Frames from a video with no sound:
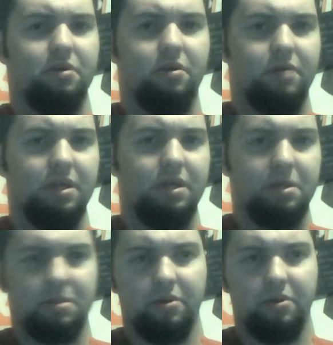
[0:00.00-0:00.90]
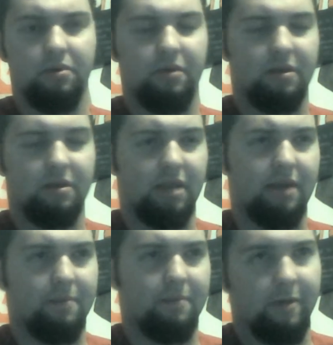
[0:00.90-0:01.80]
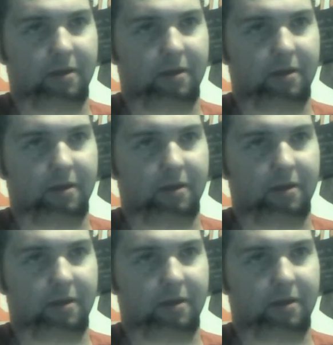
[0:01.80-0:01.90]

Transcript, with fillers: You know, he doesn't know a th- damn